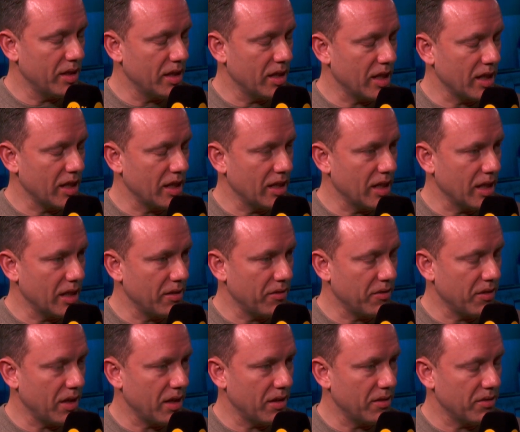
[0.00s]
in the
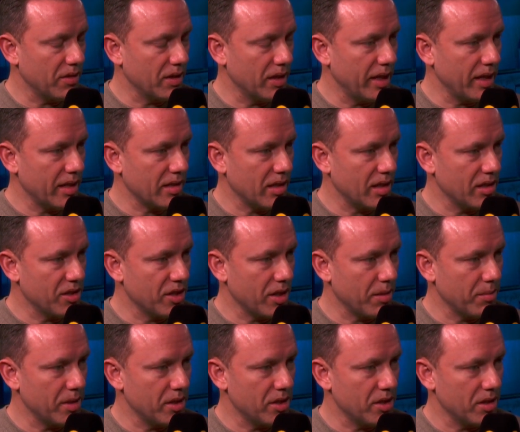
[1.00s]
1995 Lakeside
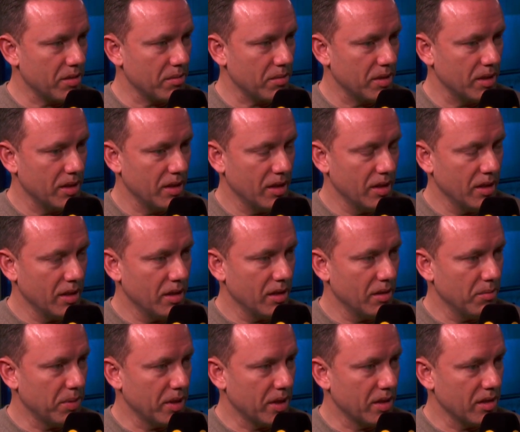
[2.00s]
Championship.
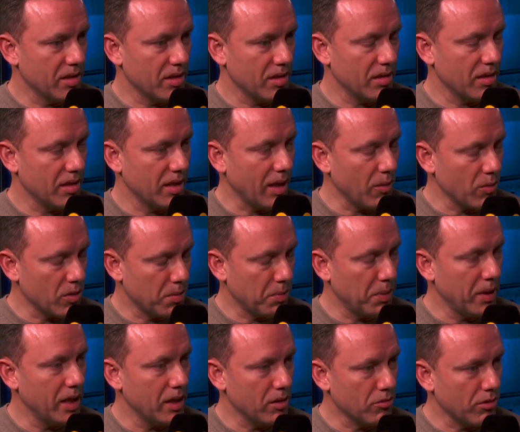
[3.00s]
Because that was
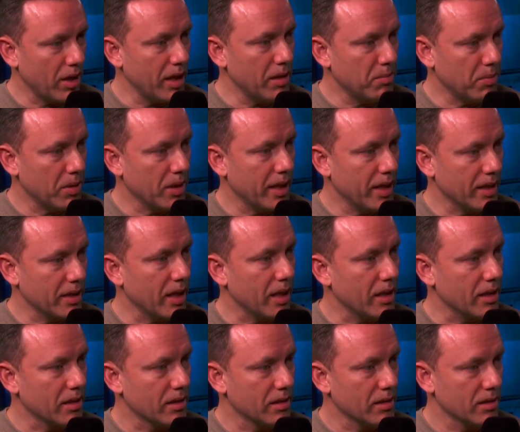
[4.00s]
Peter Wright playing
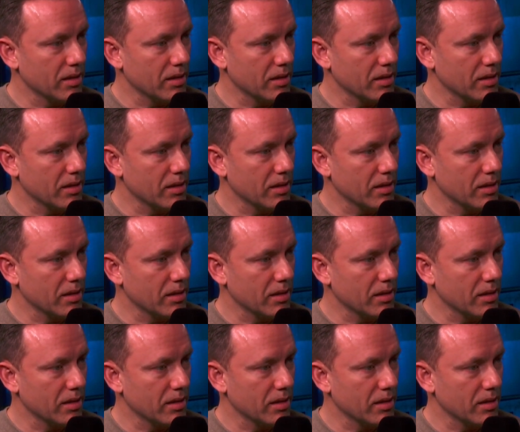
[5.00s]
then.